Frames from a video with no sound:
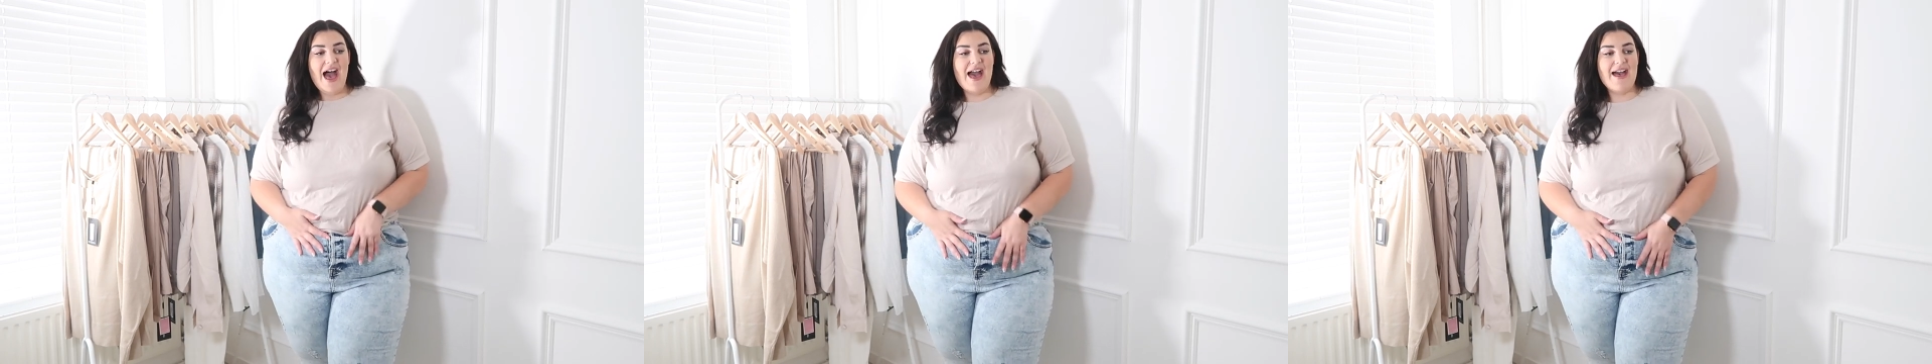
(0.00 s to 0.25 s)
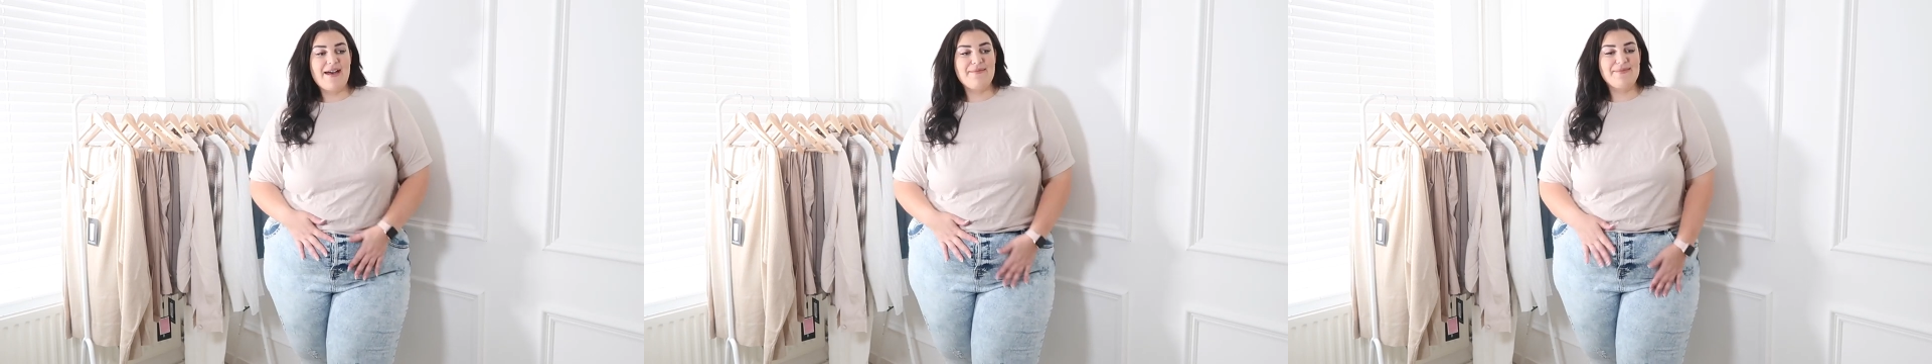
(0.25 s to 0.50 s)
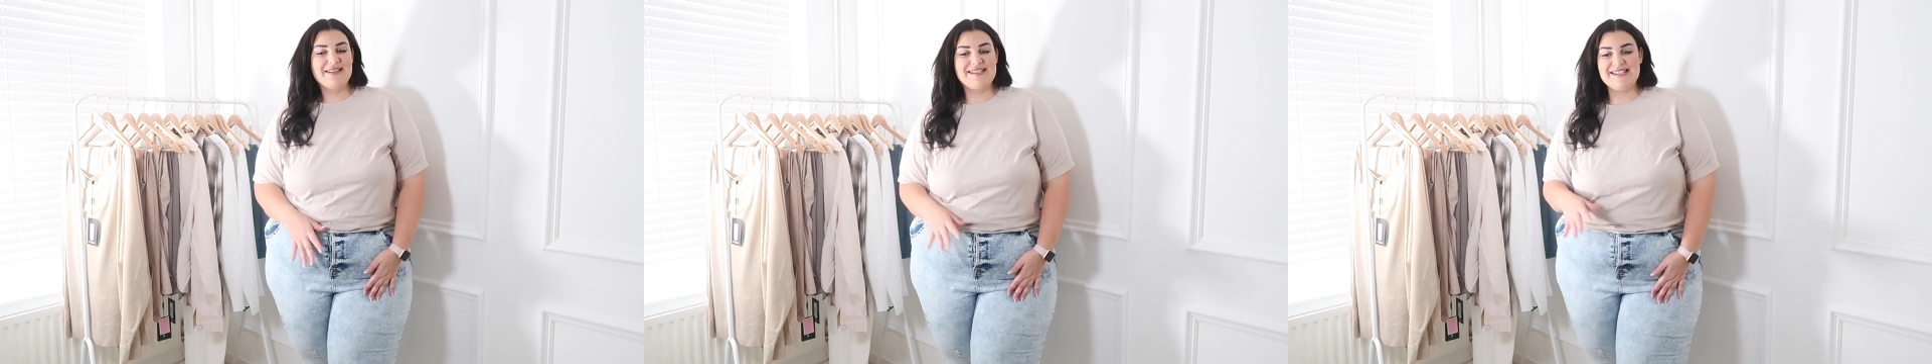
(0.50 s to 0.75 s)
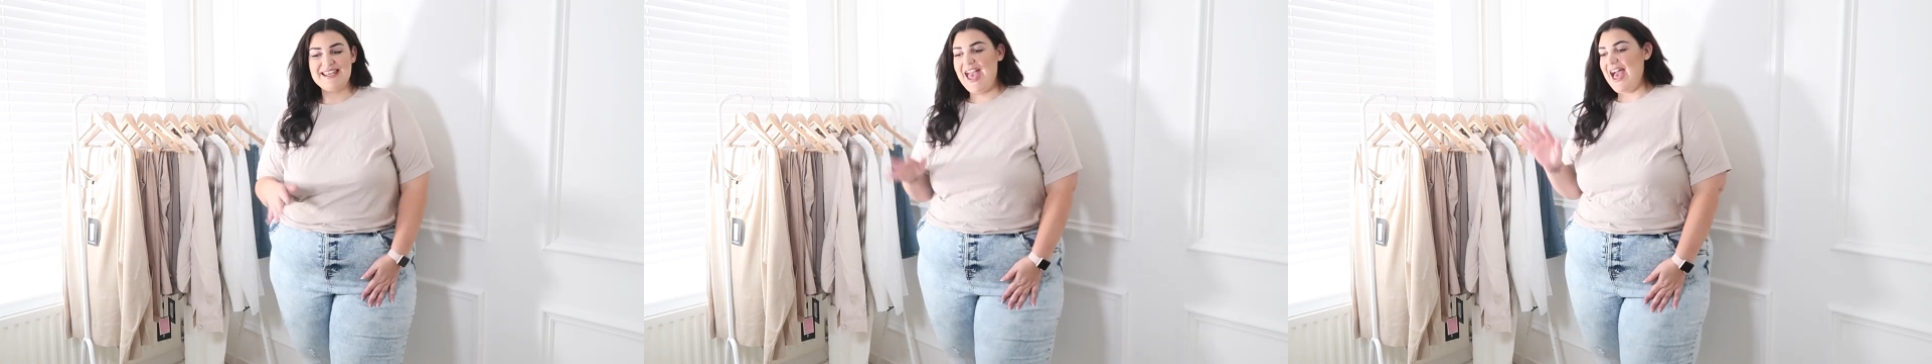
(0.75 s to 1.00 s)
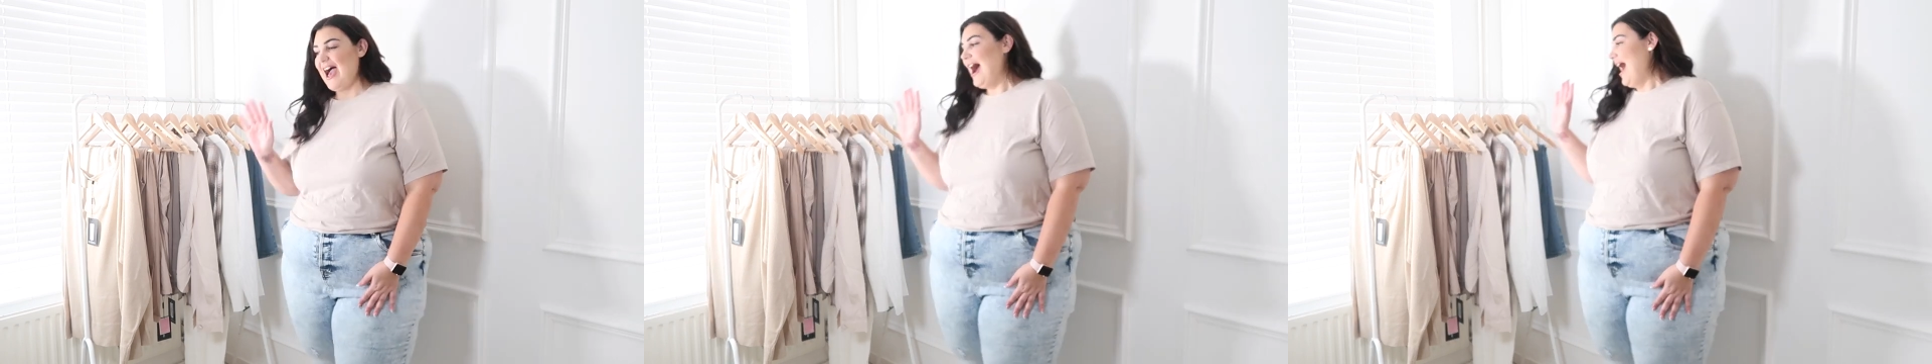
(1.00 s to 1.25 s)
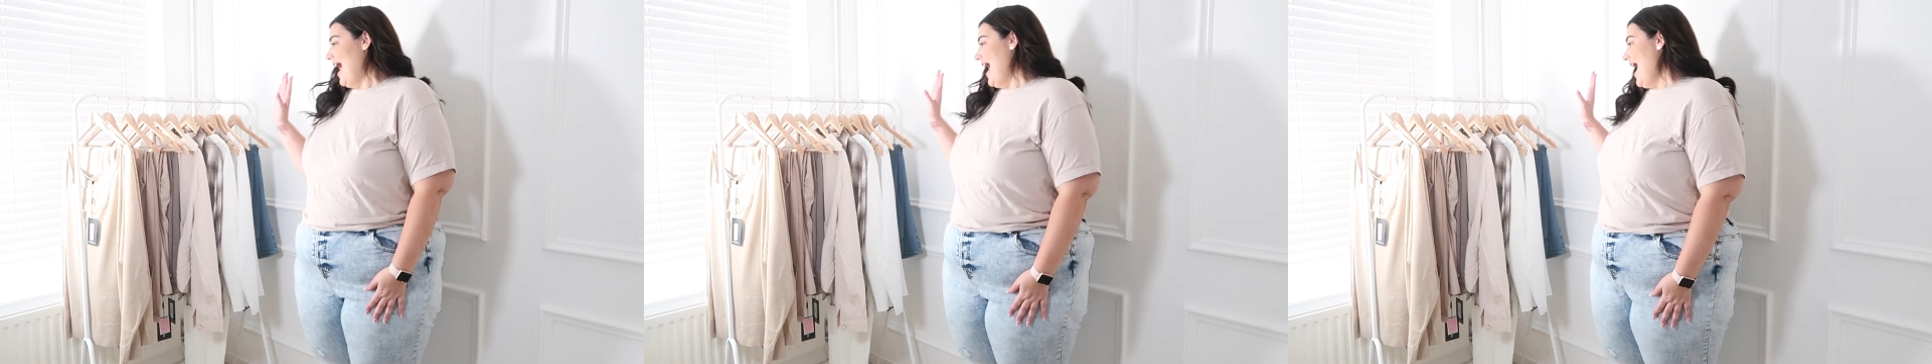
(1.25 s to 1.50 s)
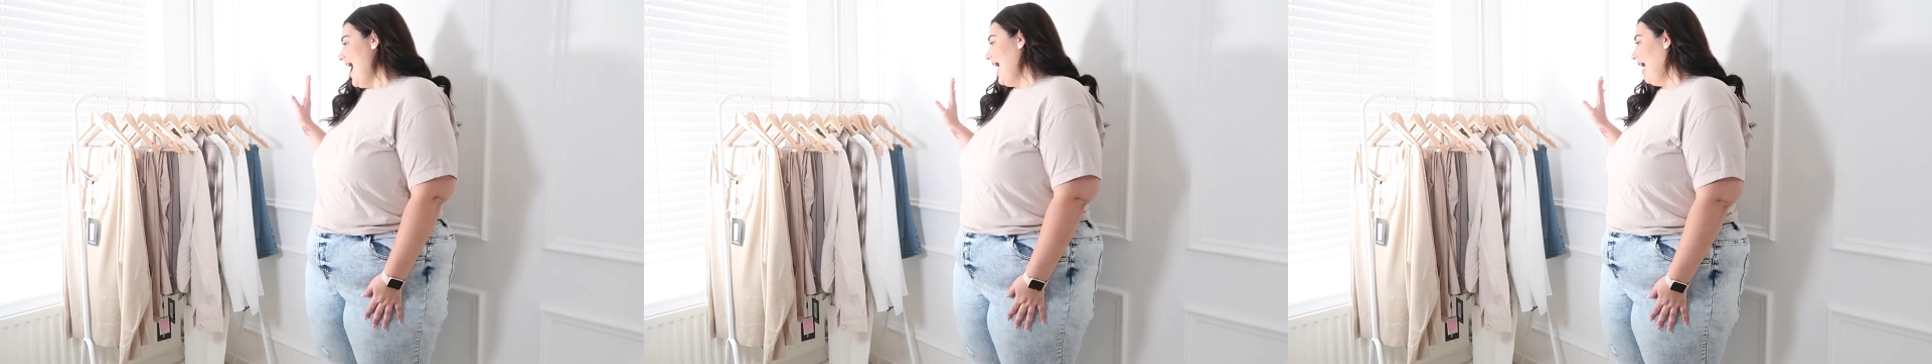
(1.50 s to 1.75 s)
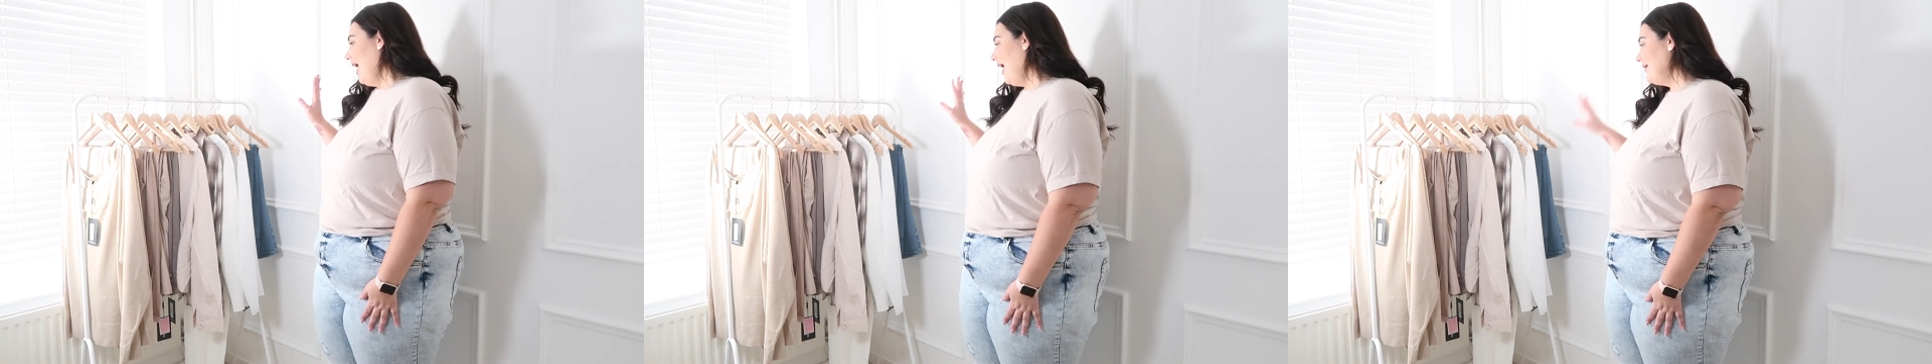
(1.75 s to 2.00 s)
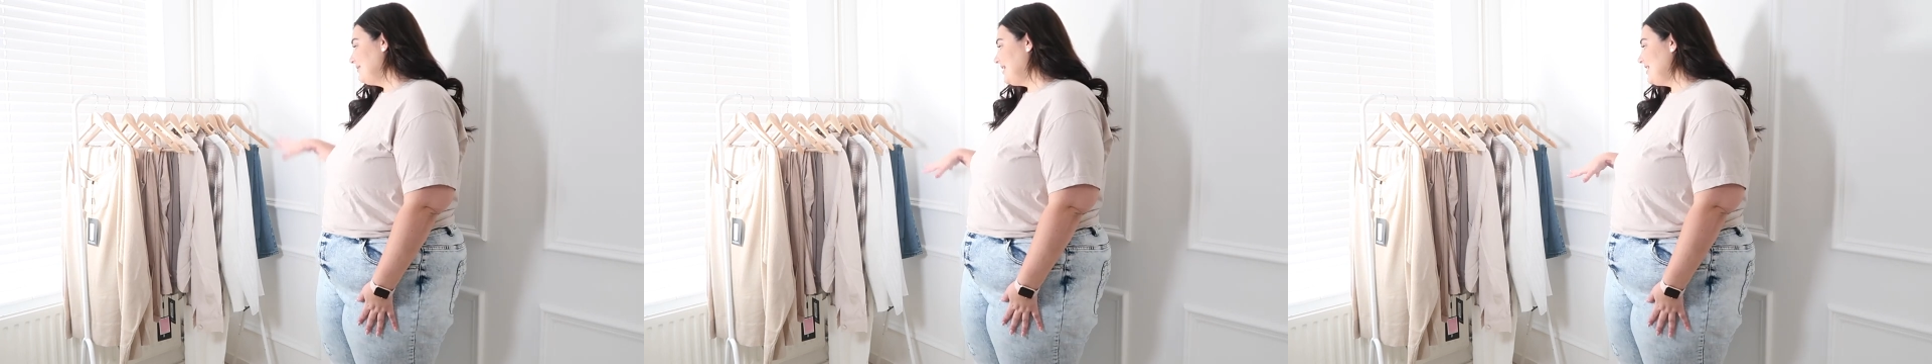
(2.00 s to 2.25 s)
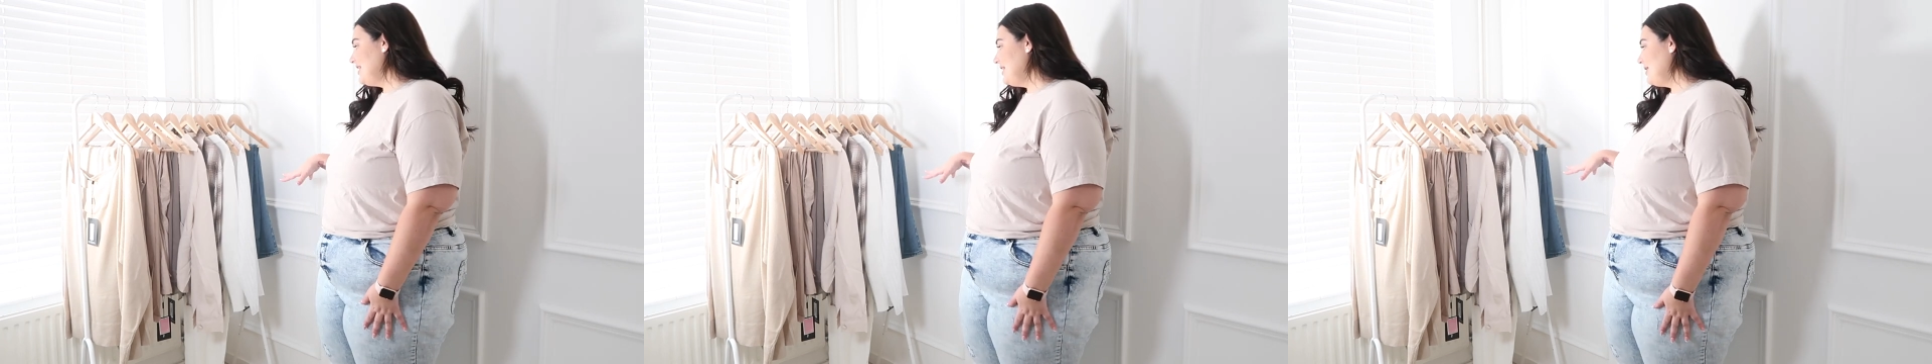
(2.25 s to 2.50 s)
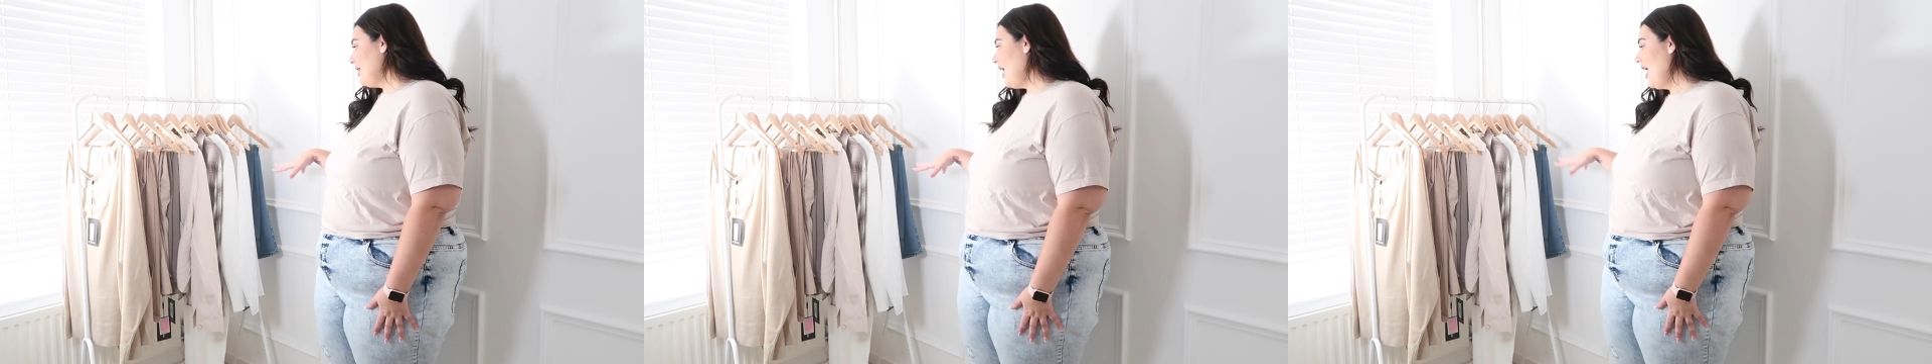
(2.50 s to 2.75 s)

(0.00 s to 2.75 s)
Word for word: Um, so yeah, I'm gonna,